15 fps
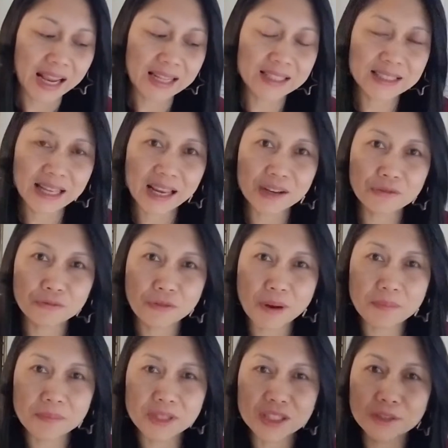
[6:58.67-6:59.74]
aside
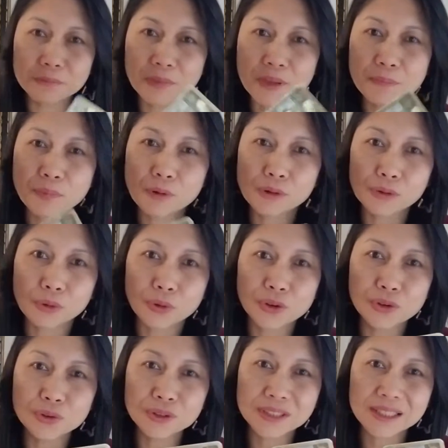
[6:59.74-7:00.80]
from these people who
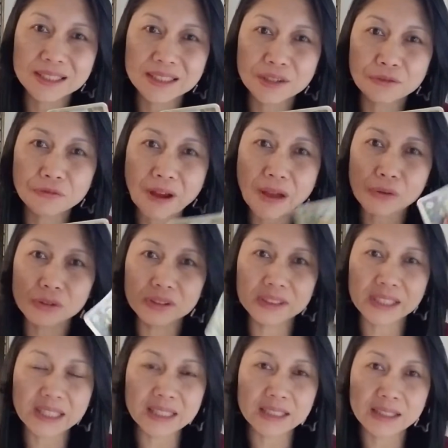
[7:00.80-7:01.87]
uses their
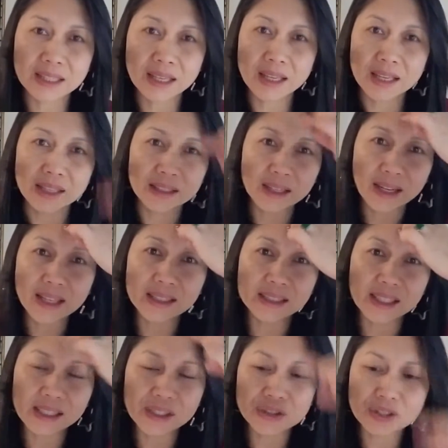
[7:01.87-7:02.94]
faculties, their
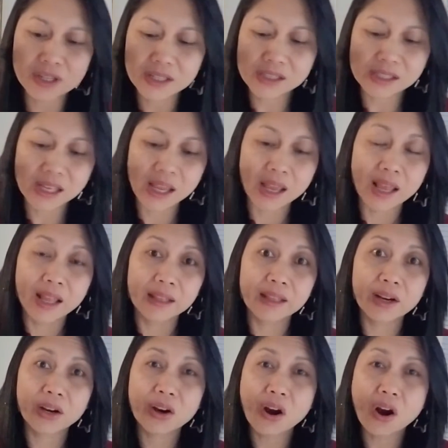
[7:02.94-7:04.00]
intelligence, there